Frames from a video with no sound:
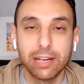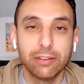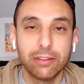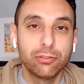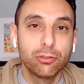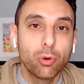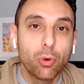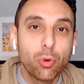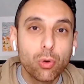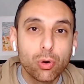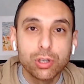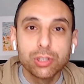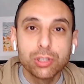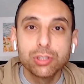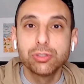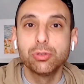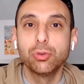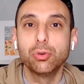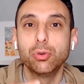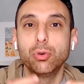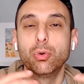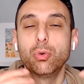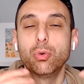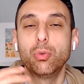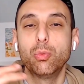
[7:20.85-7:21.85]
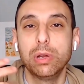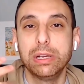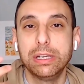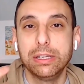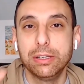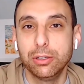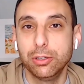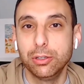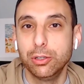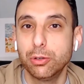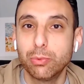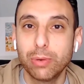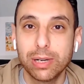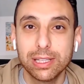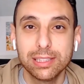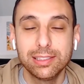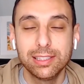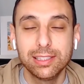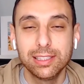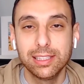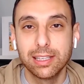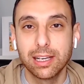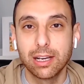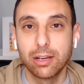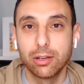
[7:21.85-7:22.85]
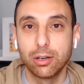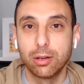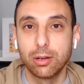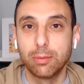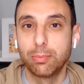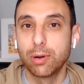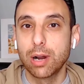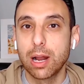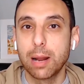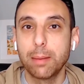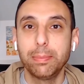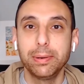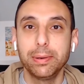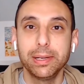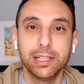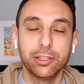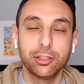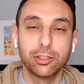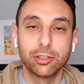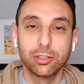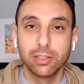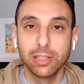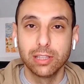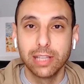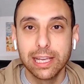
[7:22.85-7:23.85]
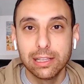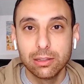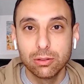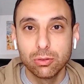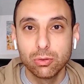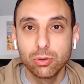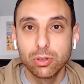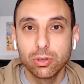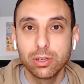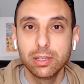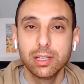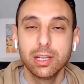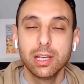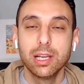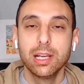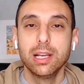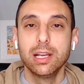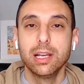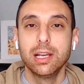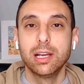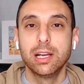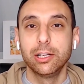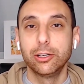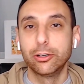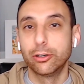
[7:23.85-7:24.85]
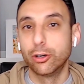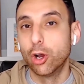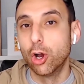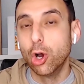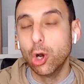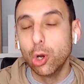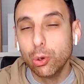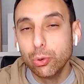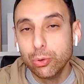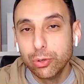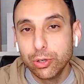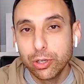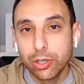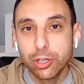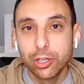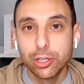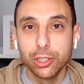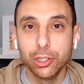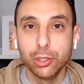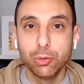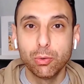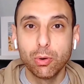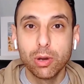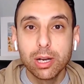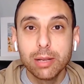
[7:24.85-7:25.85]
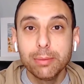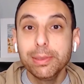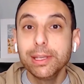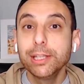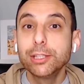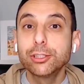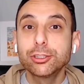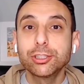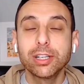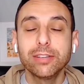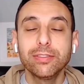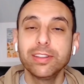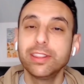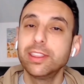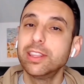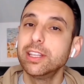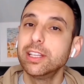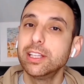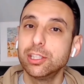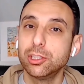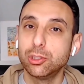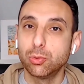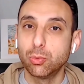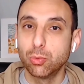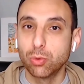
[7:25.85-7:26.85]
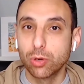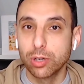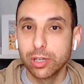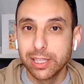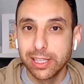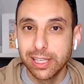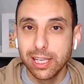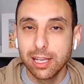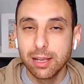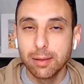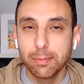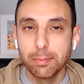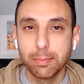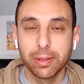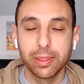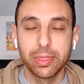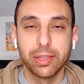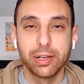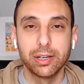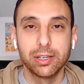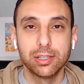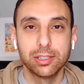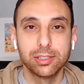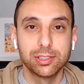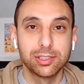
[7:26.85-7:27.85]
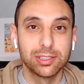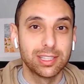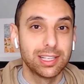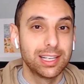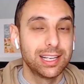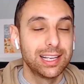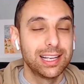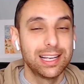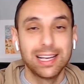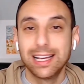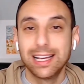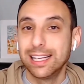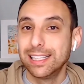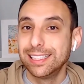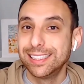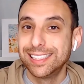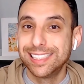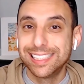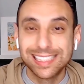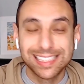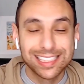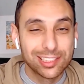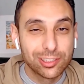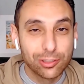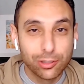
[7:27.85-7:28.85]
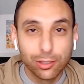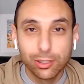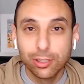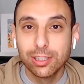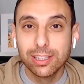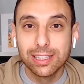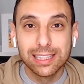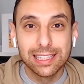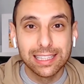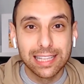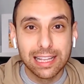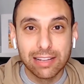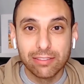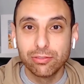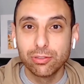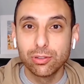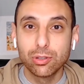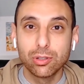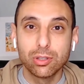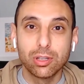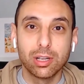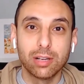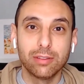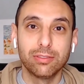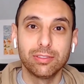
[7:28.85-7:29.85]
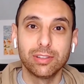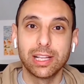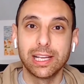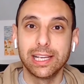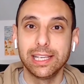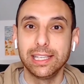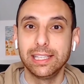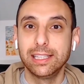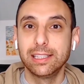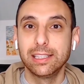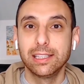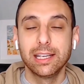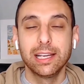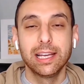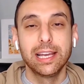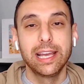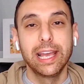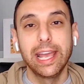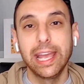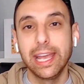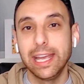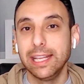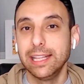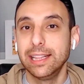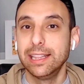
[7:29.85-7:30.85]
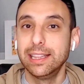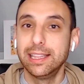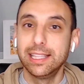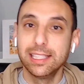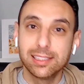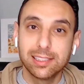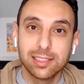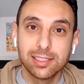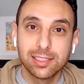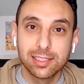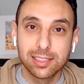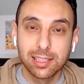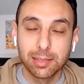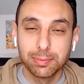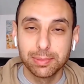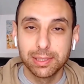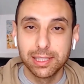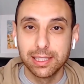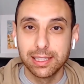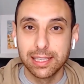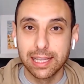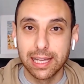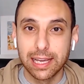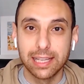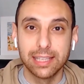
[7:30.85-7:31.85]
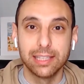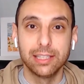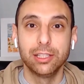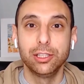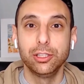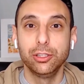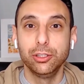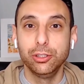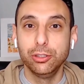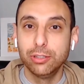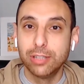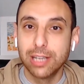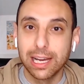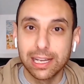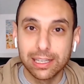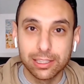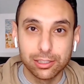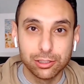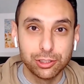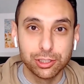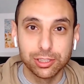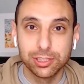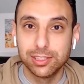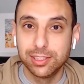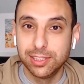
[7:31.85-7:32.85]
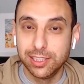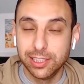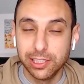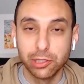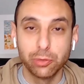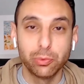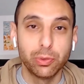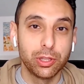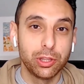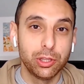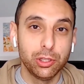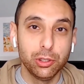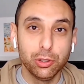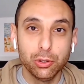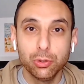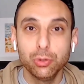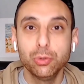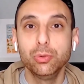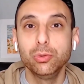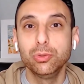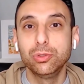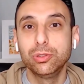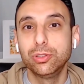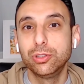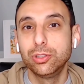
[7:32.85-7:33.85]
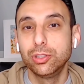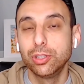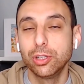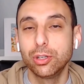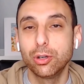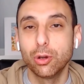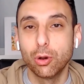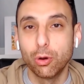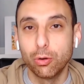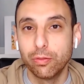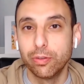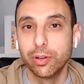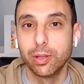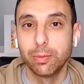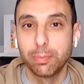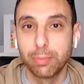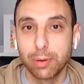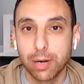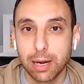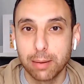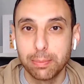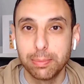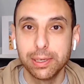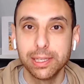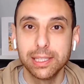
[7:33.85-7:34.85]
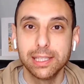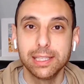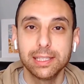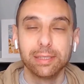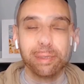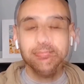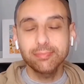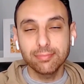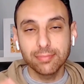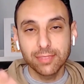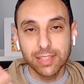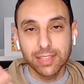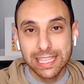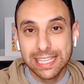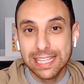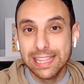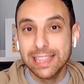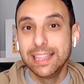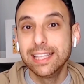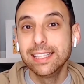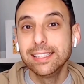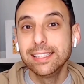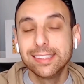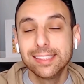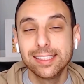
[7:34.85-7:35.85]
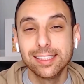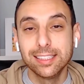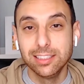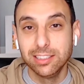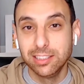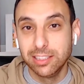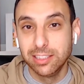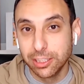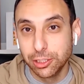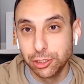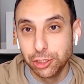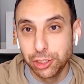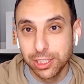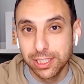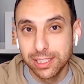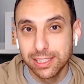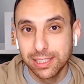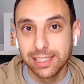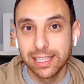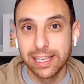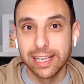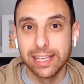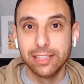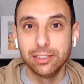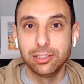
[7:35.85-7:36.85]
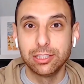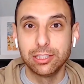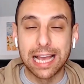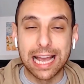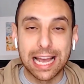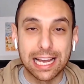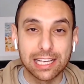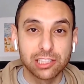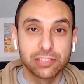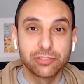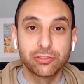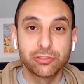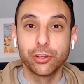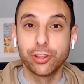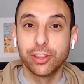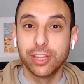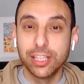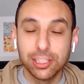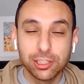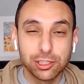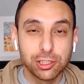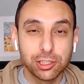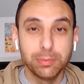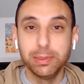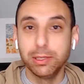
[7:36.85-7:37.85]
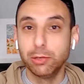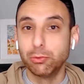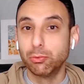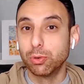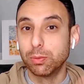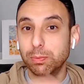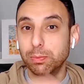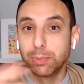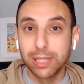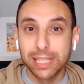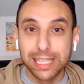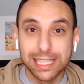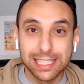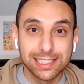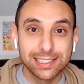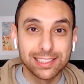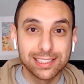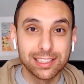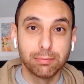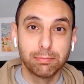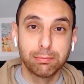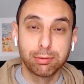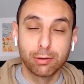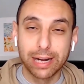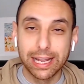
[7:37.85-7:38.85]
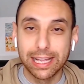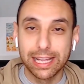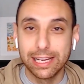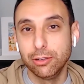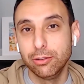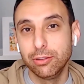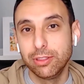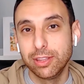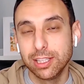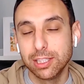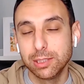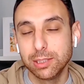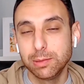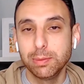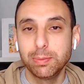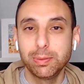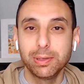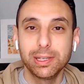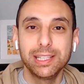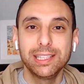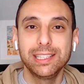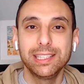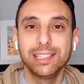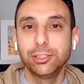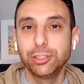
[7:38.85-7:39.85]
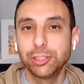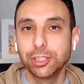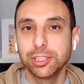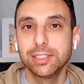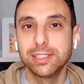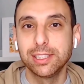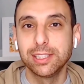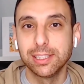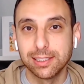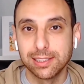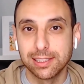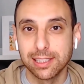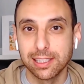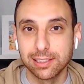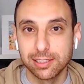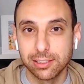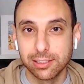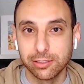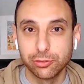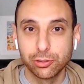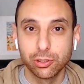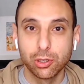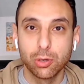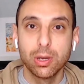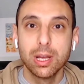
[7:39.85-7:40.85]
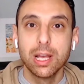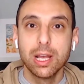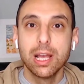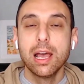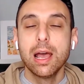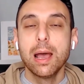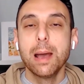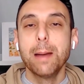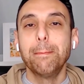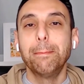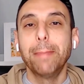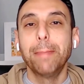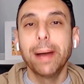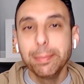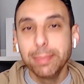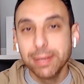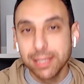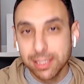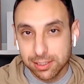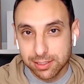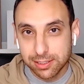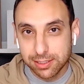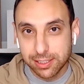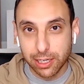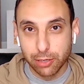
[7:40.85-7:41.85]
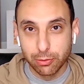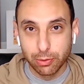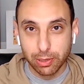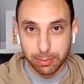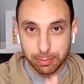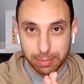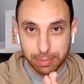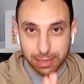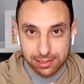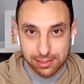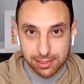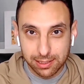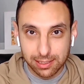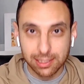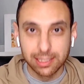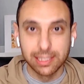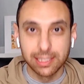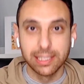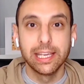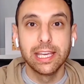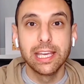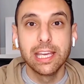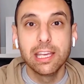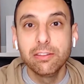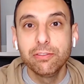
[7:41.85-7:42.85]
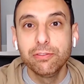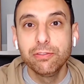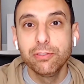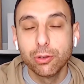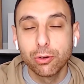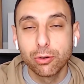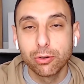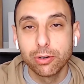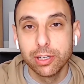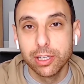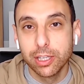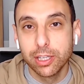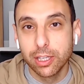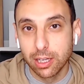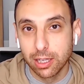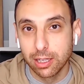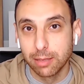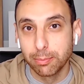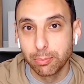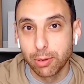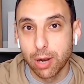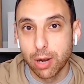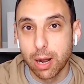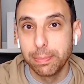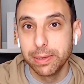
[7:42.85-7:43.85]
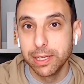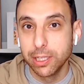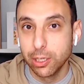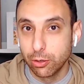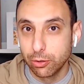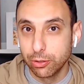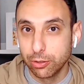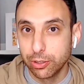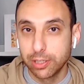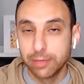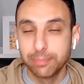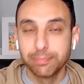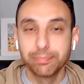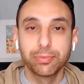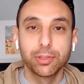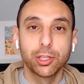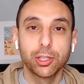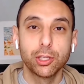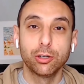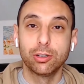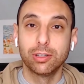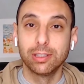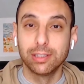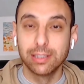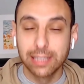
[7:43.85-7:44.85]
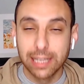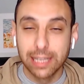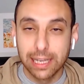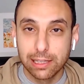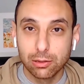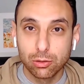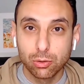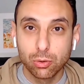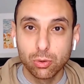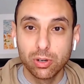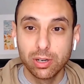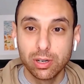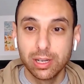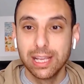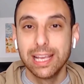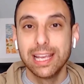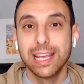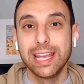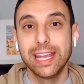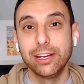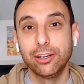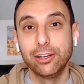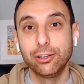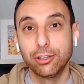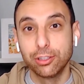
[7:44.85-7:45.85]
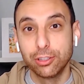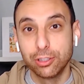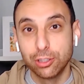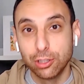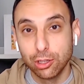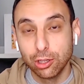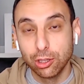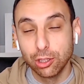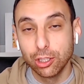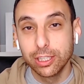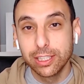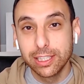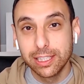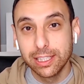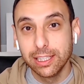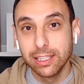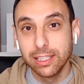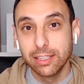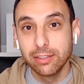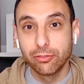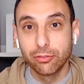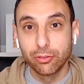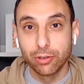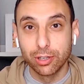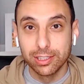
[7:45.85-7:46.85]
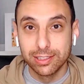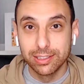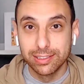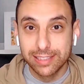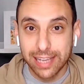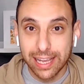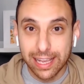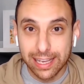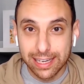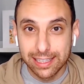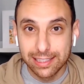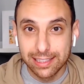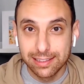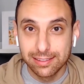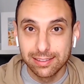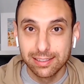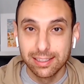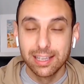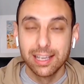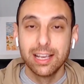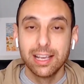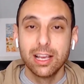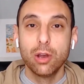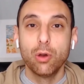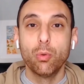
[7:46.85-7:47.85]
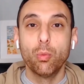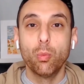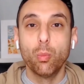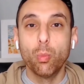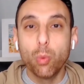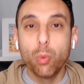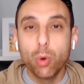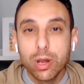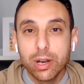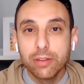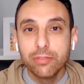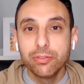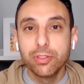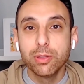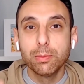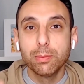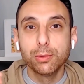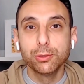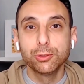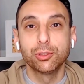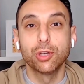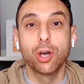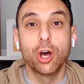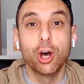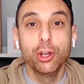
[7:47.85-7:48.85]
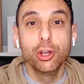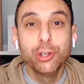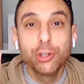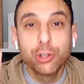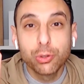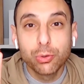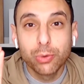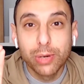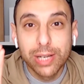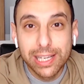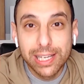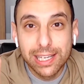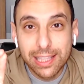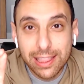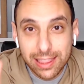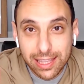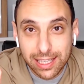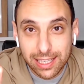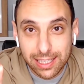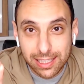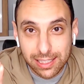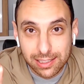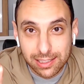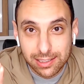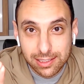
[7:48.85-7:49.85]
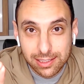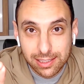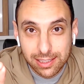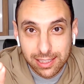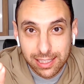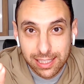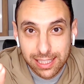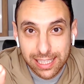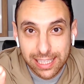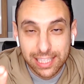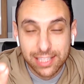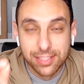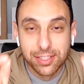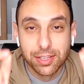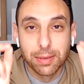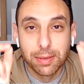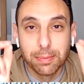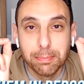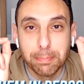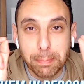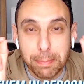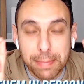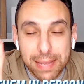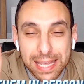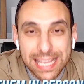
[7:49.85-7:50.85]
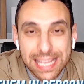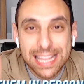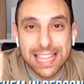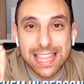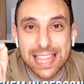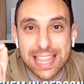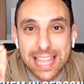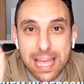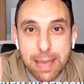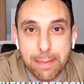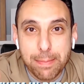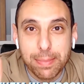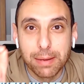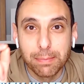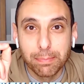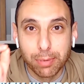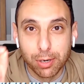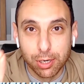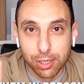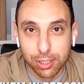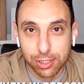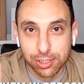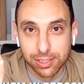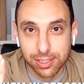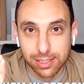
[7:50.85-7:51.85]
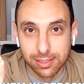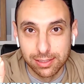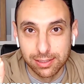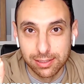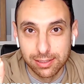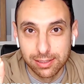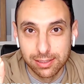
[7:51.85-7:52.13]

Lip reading: Of course, when you're renting out a property and you're a landlord, you're an owner, you want to make sure everything is working, but there's certain level of like, hey, this is something that you got to just deal with. You took over the property in this condition, and to ask for things to be replaced and brand new things to be put in, it's just excessive. So my biggest takeaway, basically, if you're a property owner, you're a landlord, and you're looking for a tenant, one of the most underrated things is meet them in person.